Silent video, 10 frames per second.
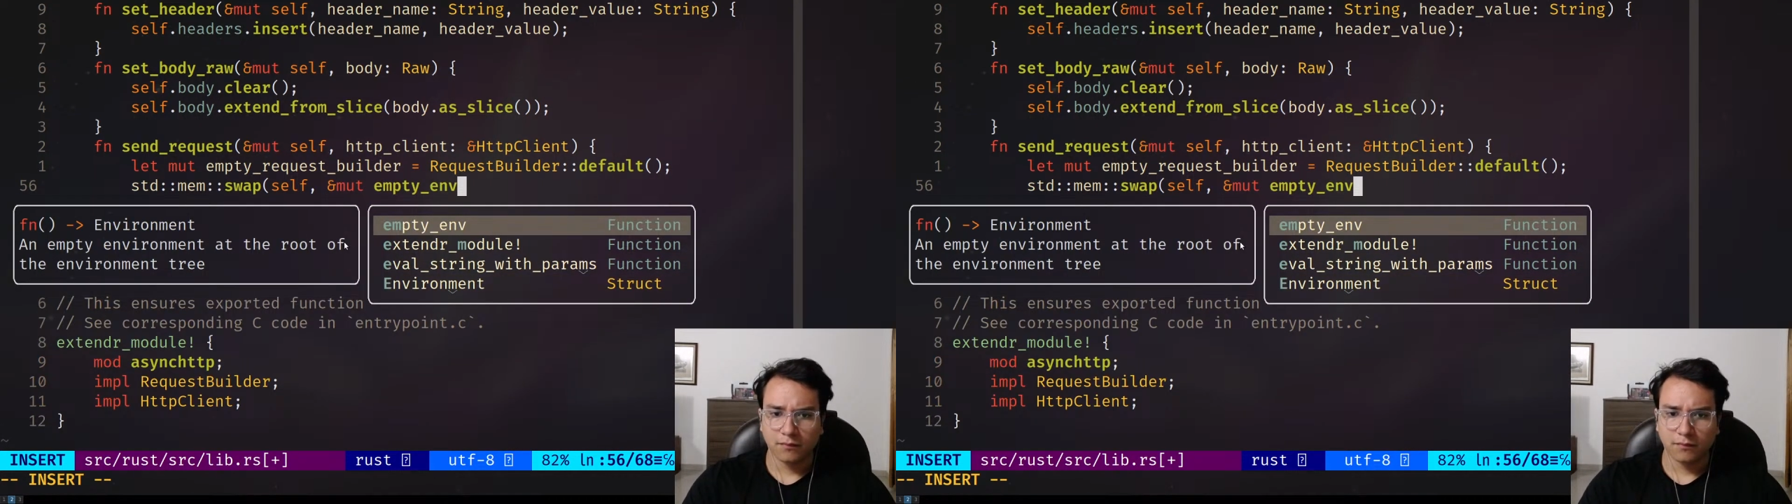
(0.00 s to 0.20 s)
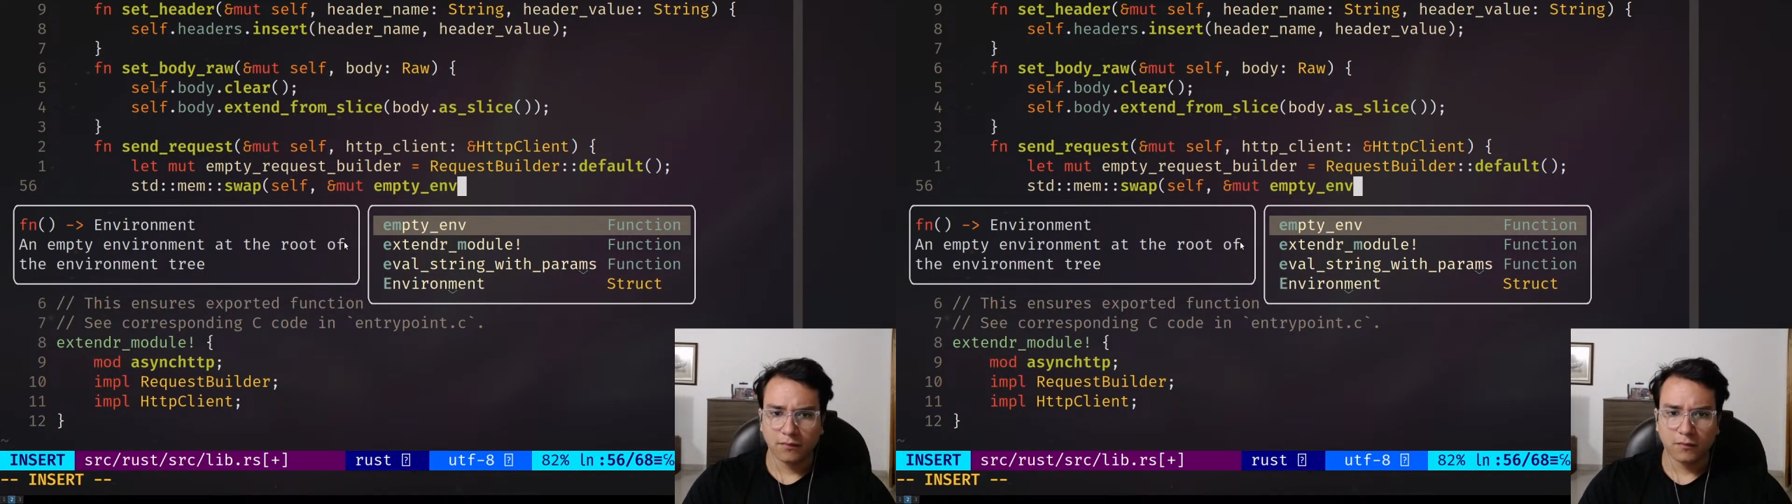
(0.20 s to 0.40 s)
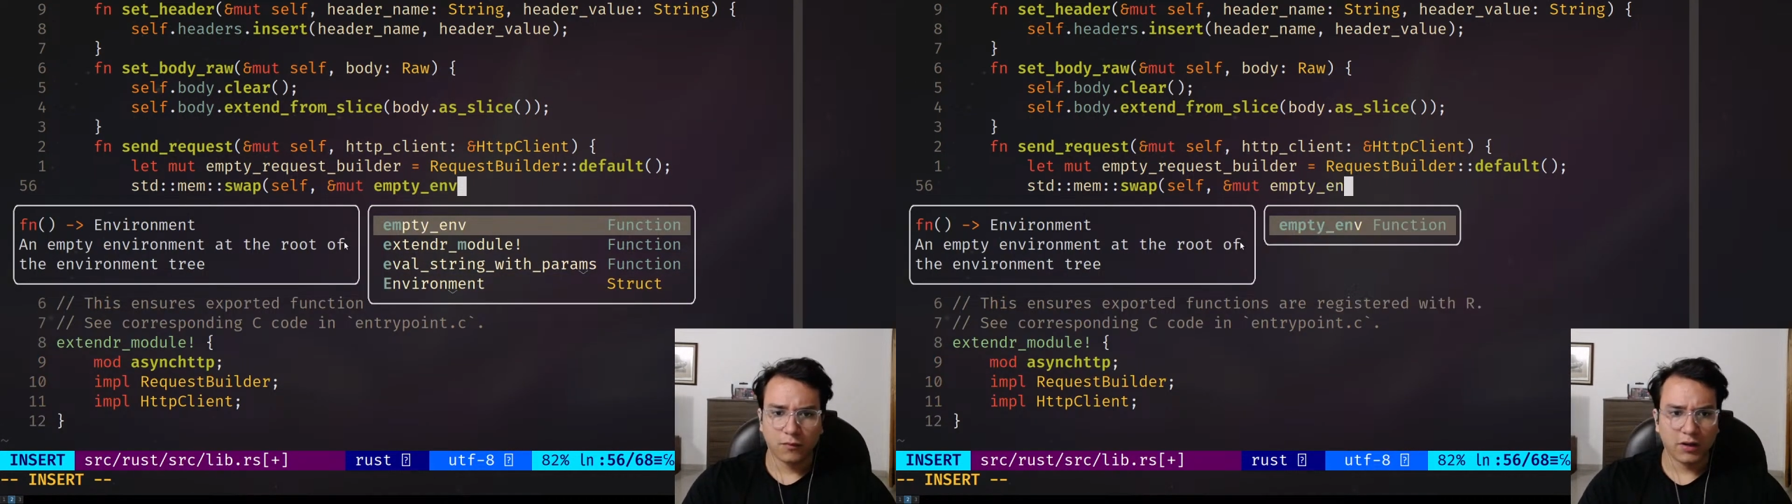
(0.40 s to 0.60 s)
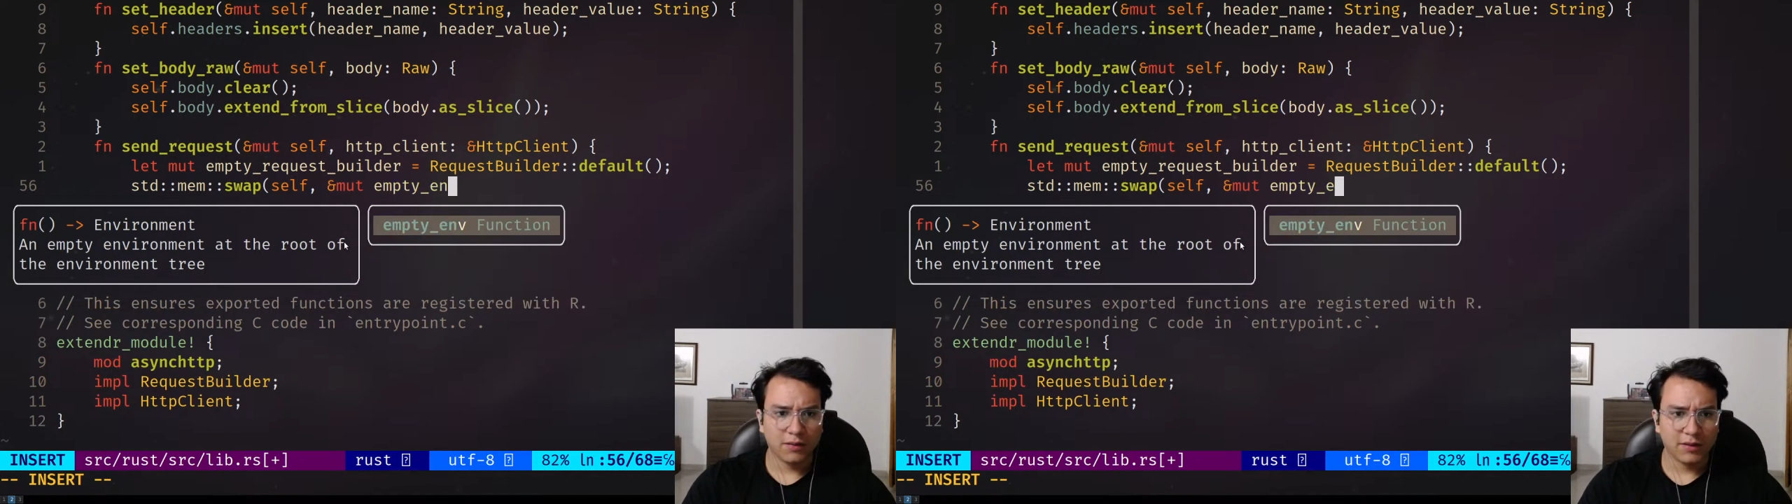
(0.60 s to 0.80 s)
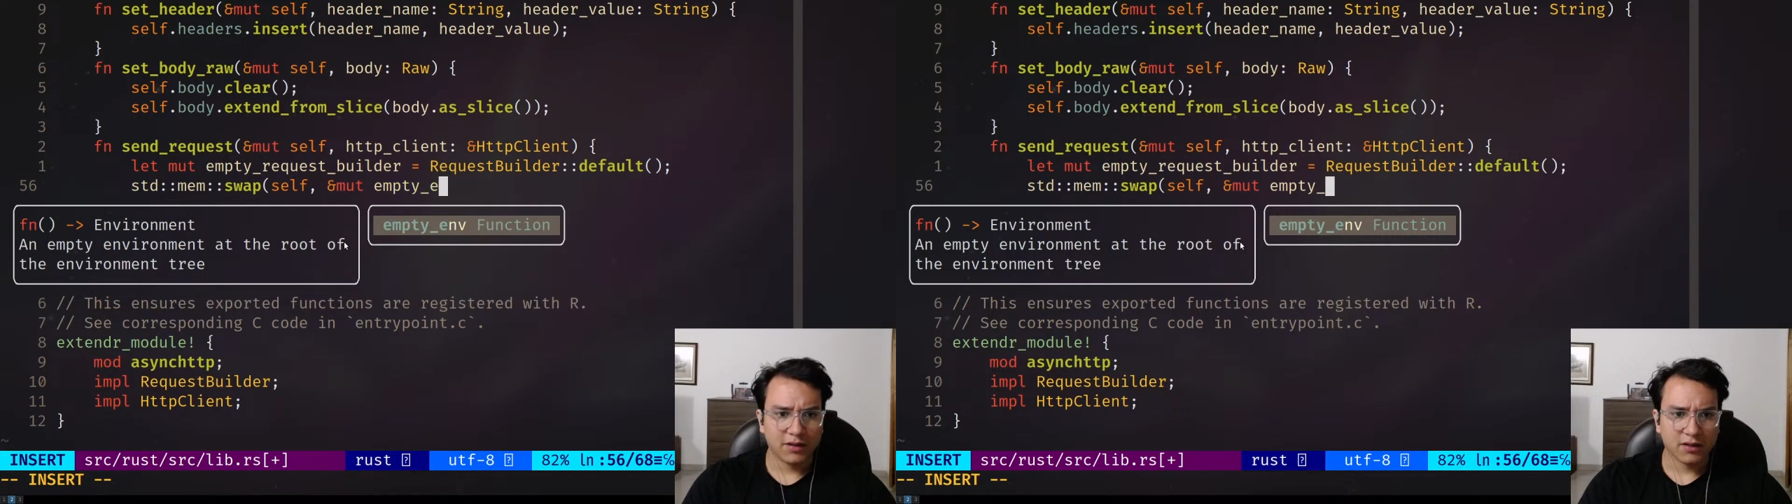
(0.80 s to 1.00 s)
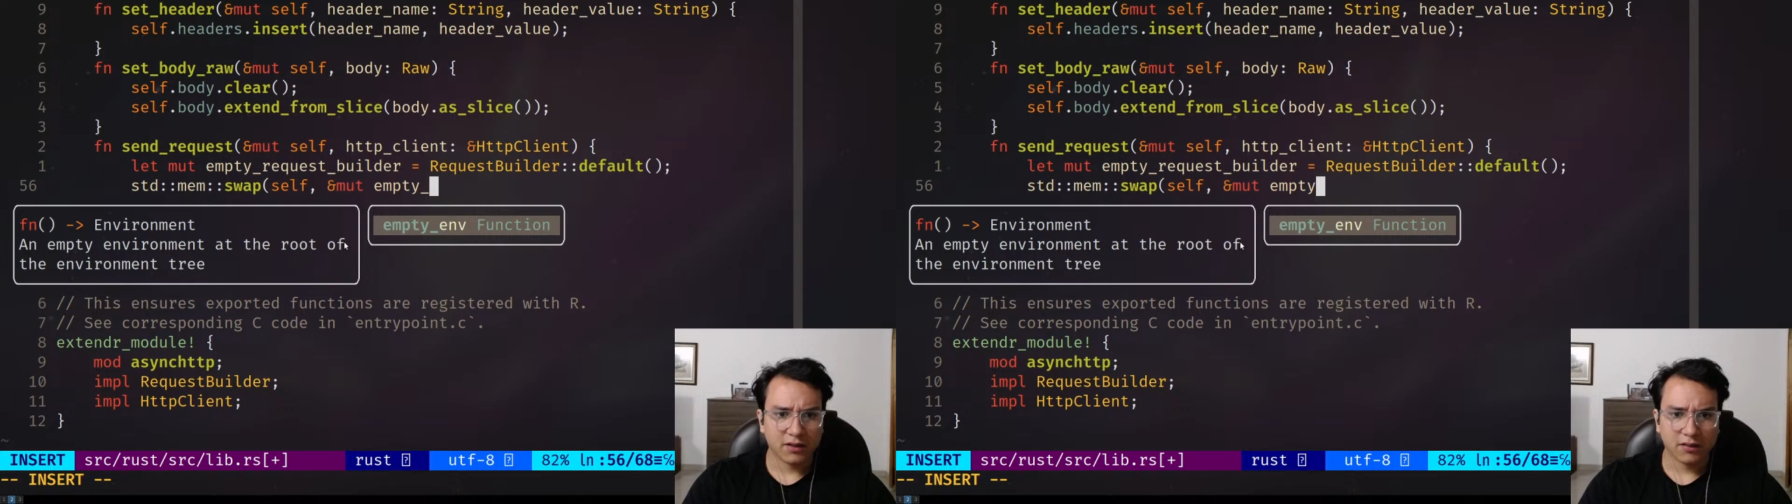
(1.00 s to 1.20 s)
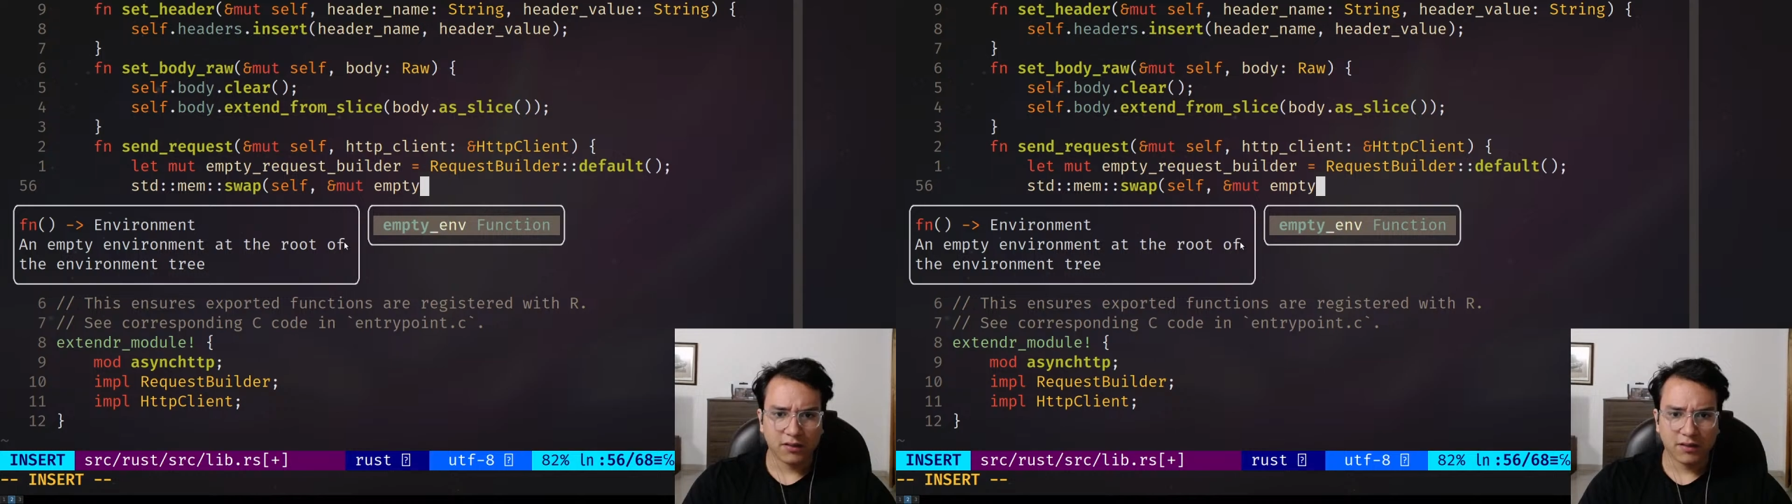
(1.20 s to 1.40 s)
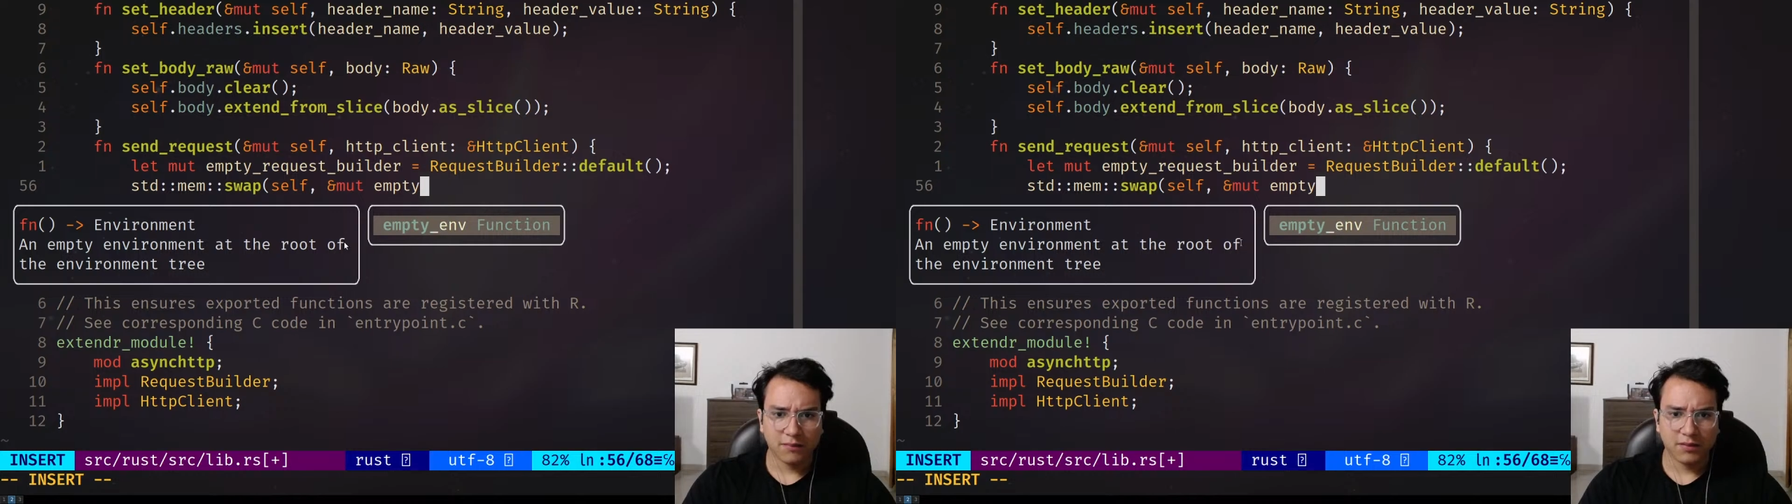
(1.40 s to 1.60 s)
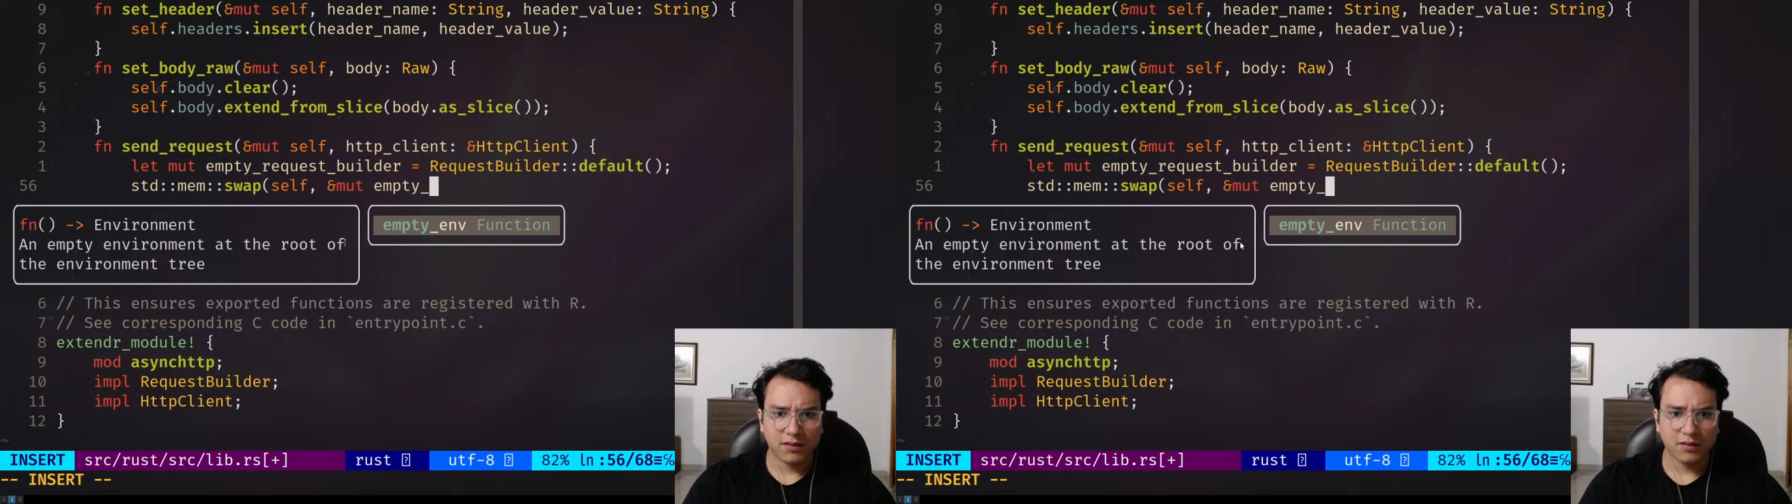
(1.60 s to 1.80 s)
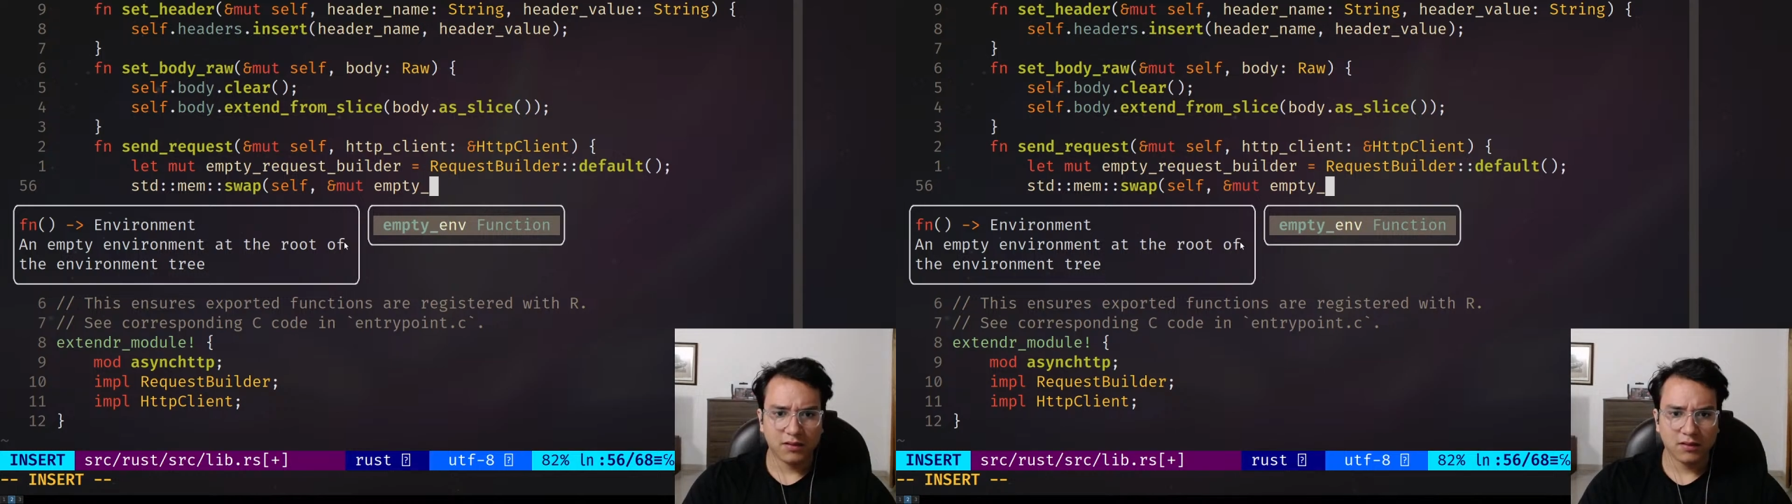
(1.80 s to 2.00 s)
Why am I not
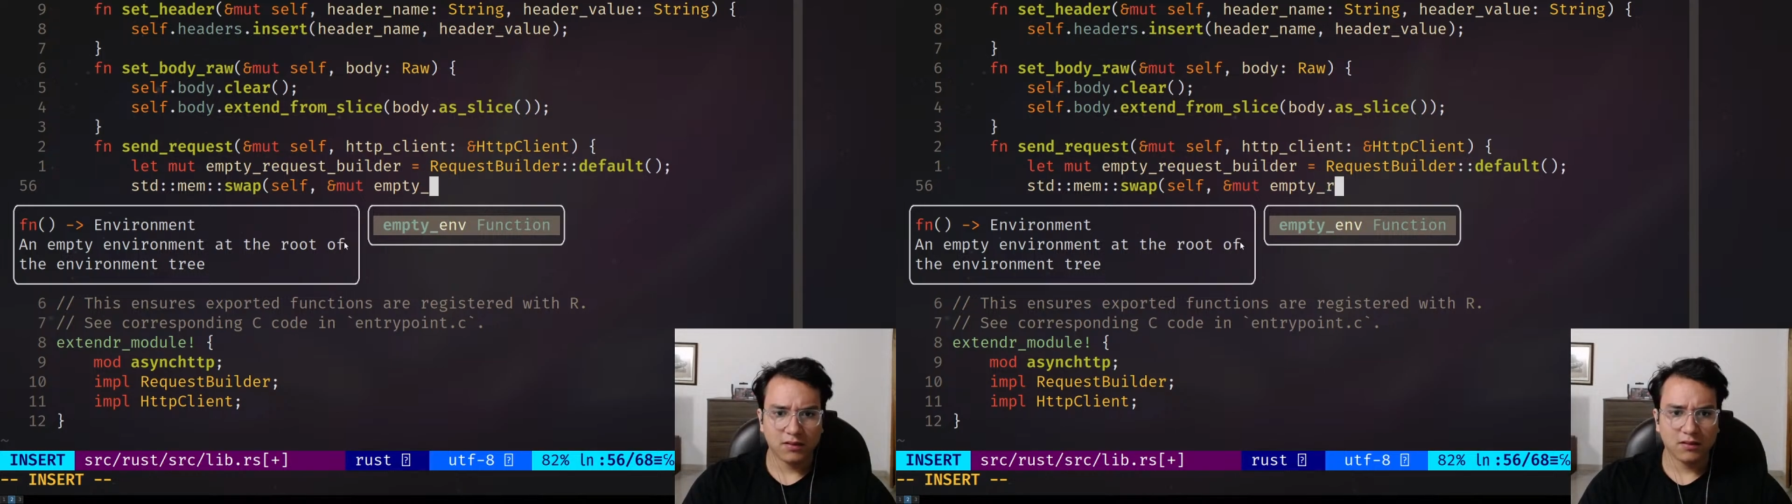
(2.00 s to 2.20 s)
empty